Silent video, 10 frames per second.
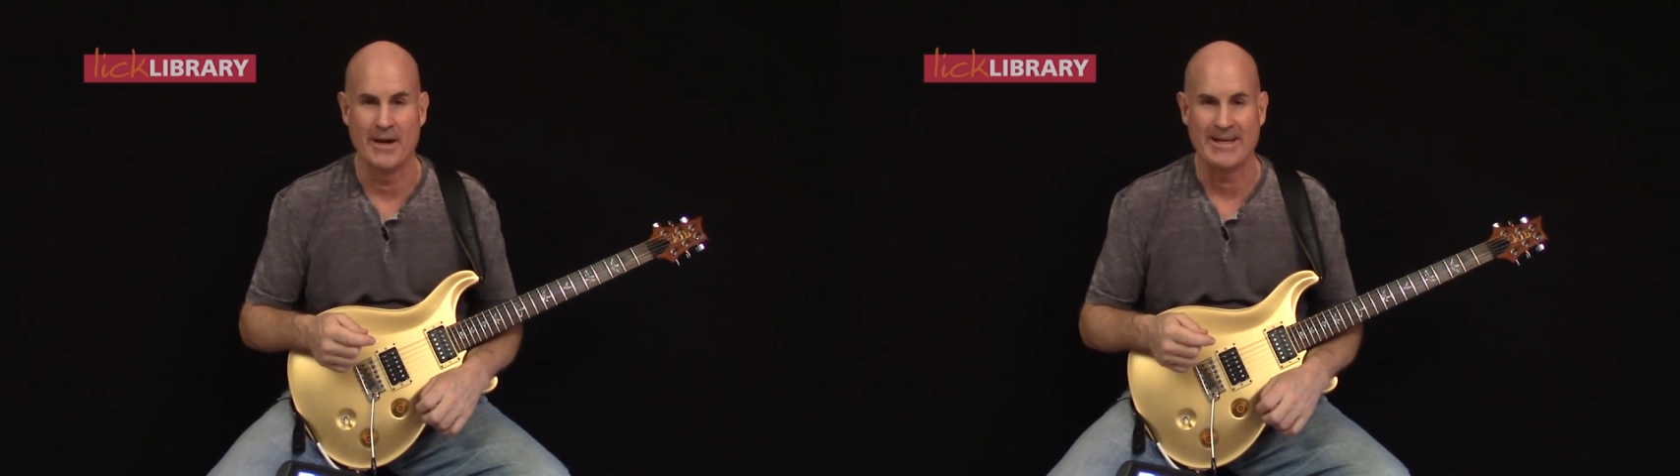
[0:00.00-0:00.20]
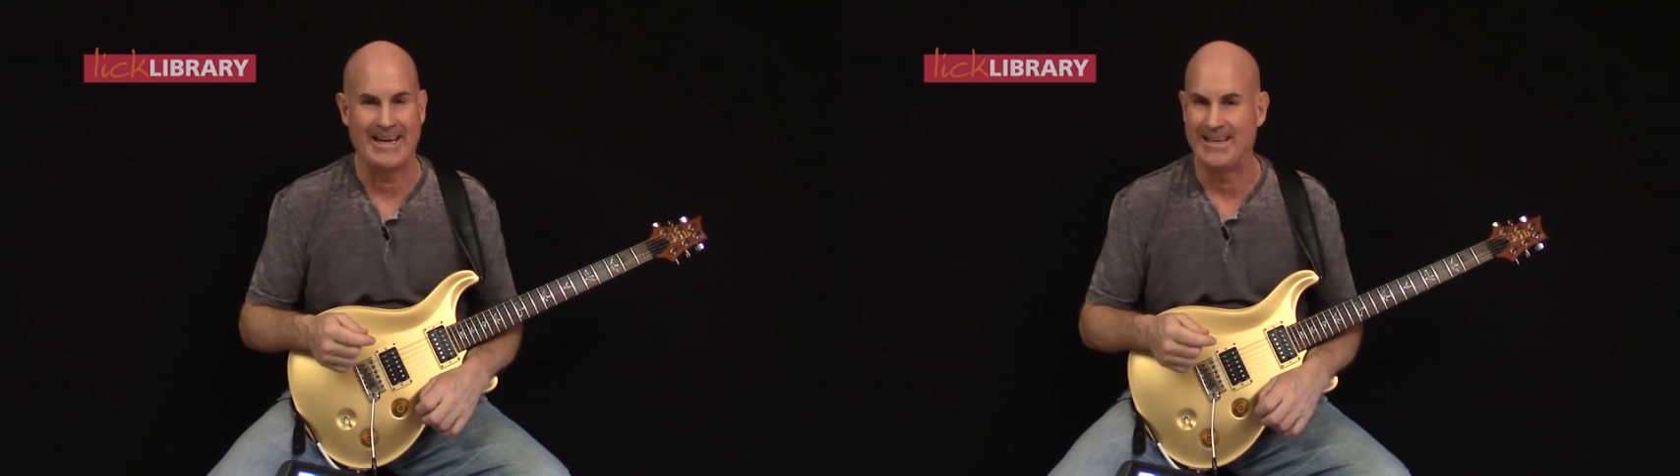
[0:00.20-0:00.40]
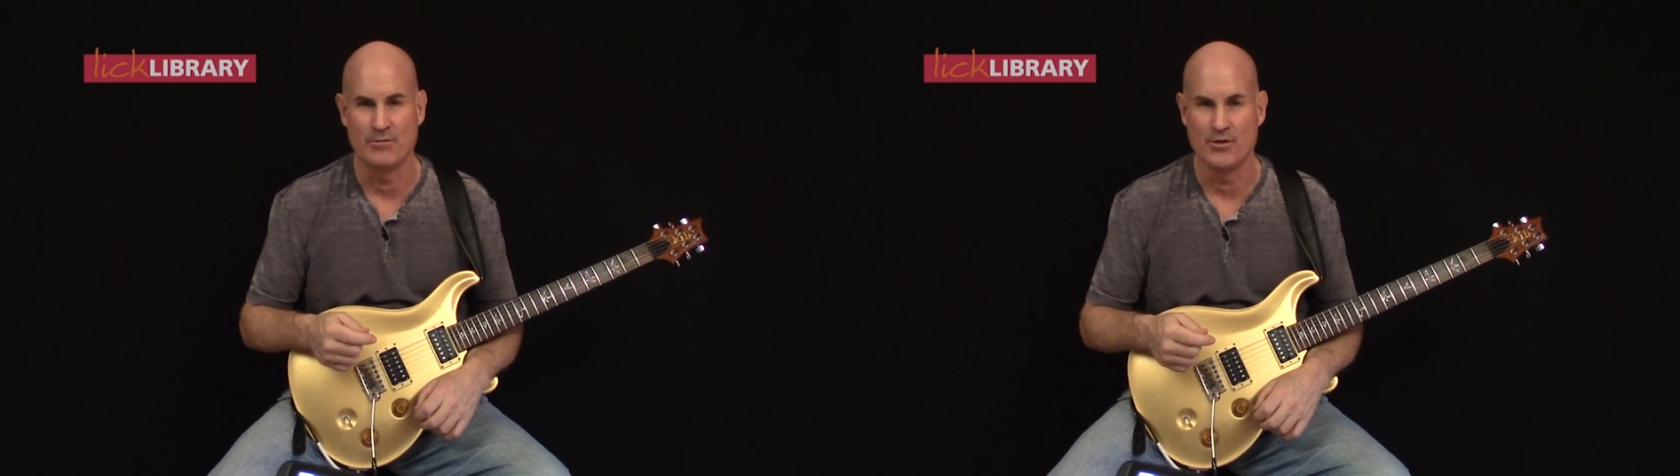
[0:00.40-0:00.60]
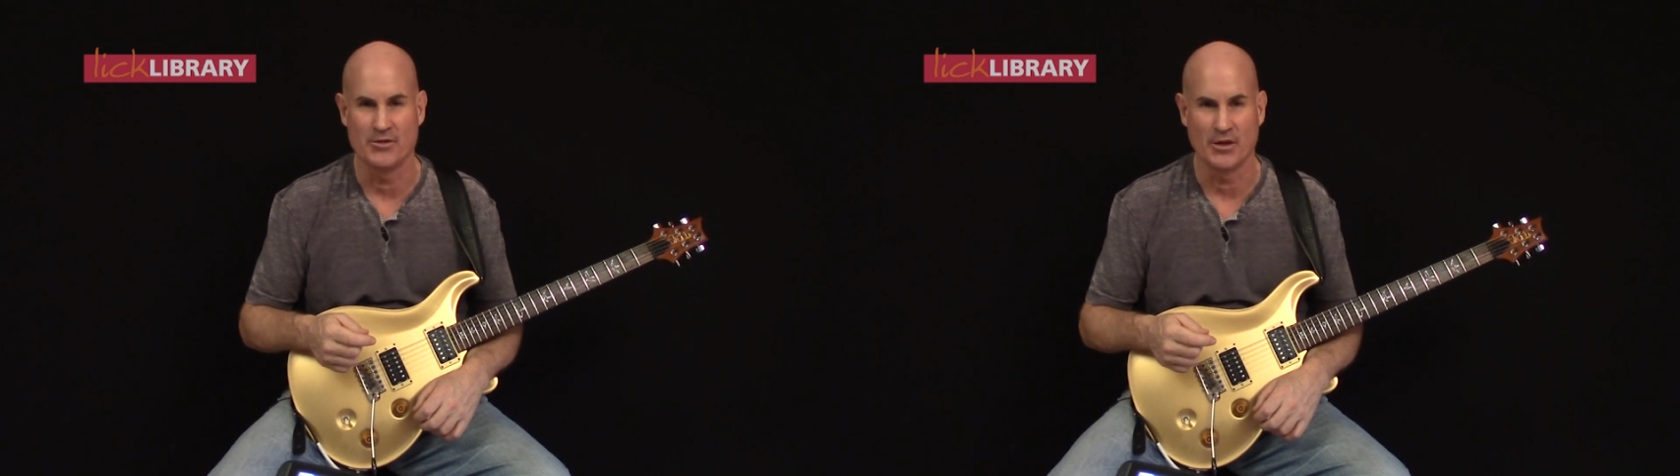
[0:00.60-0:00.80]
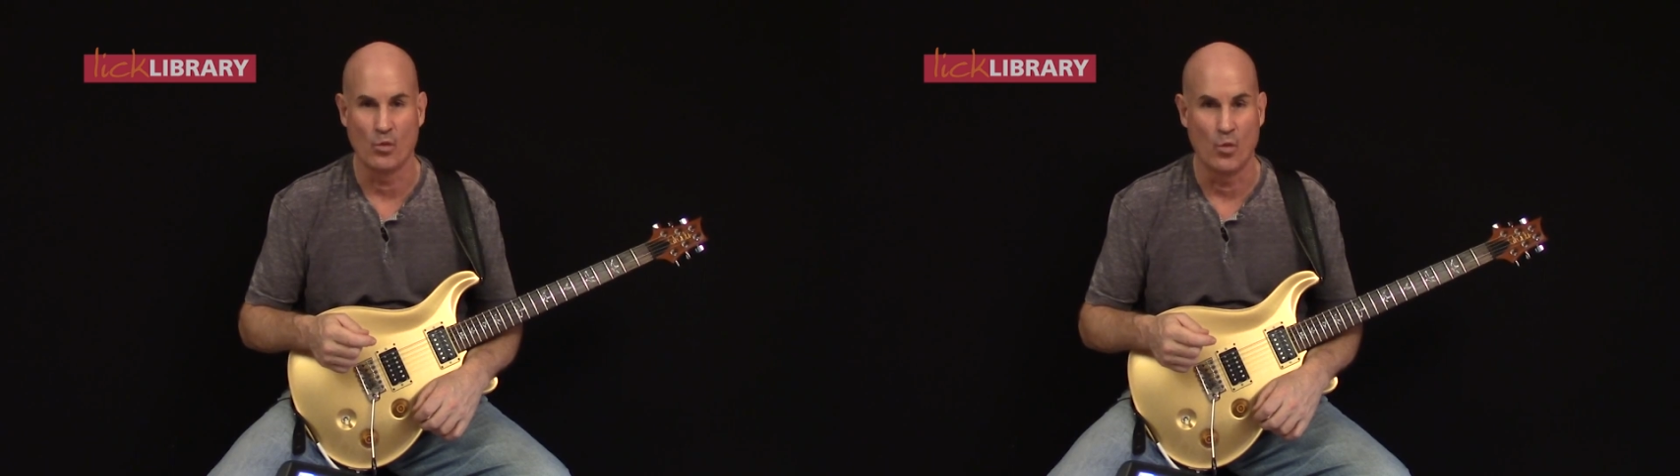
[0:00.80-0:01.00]
make any
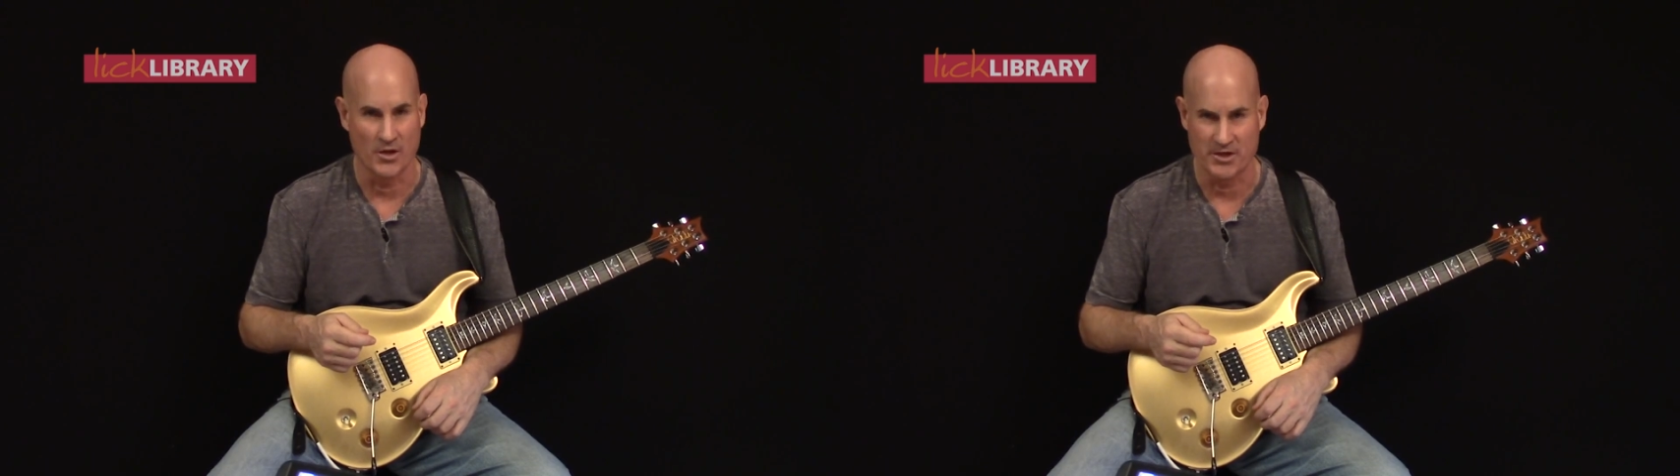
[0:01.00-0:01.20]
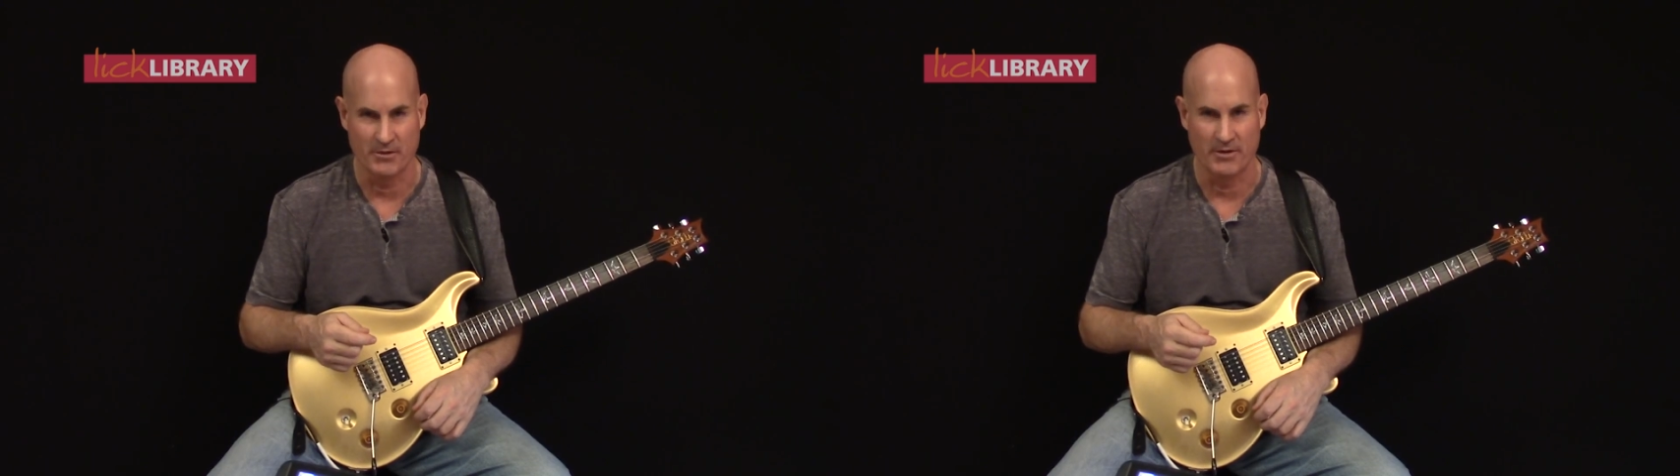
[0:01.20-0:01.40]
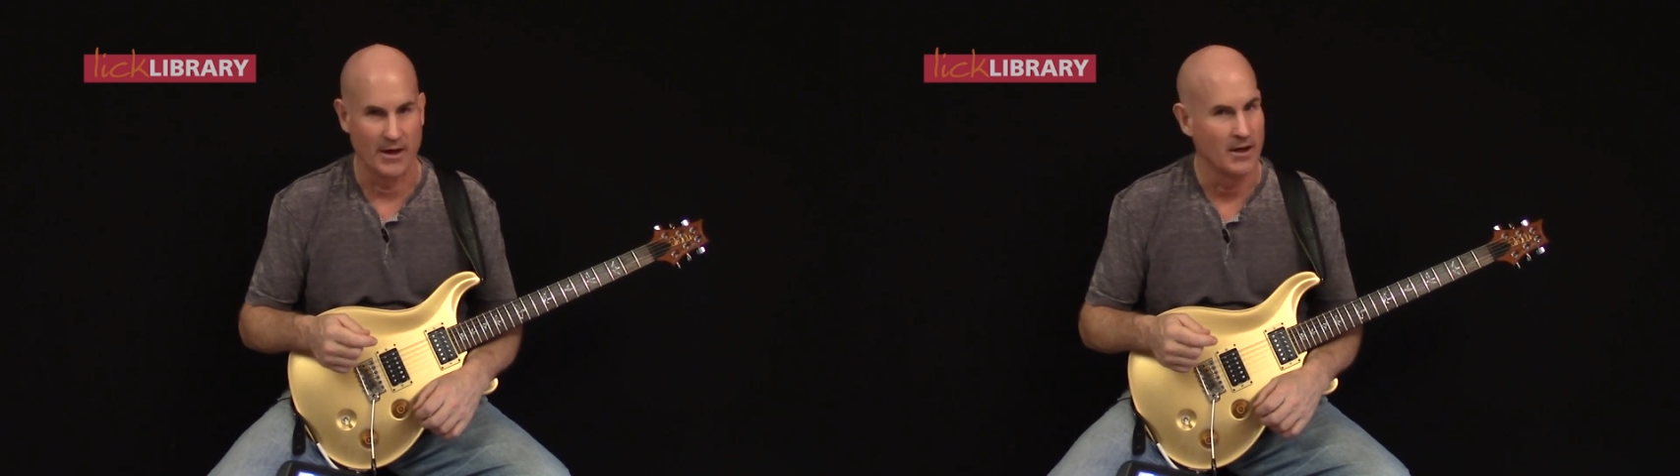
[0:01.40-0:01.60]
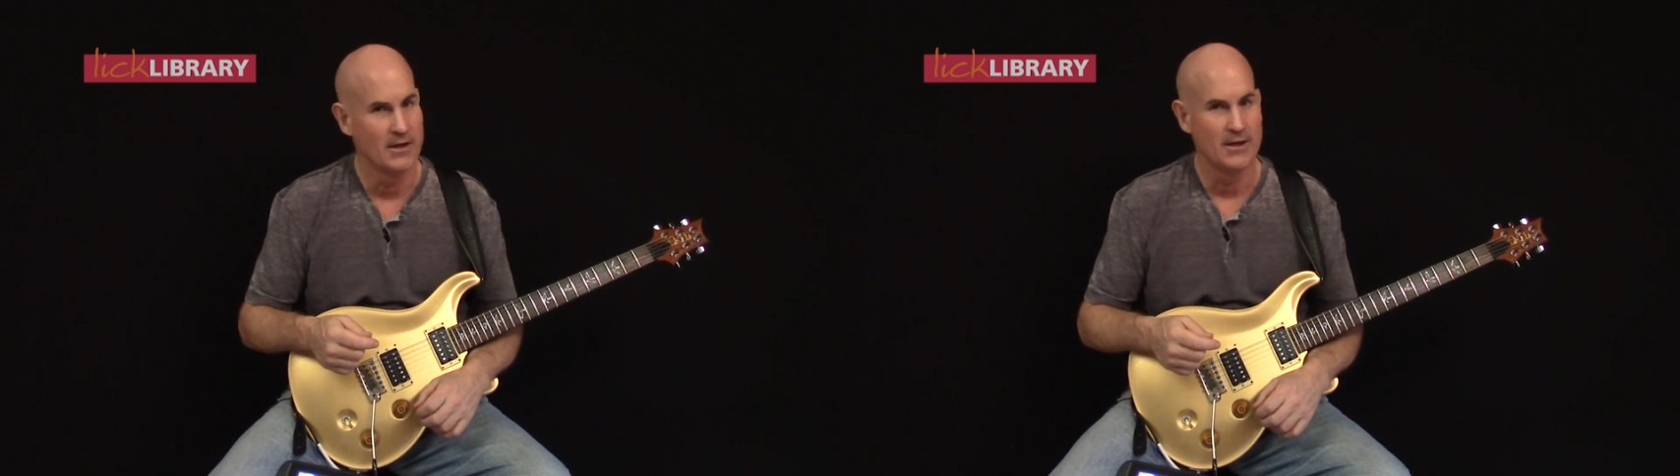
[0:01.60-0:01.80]
music whatsoever.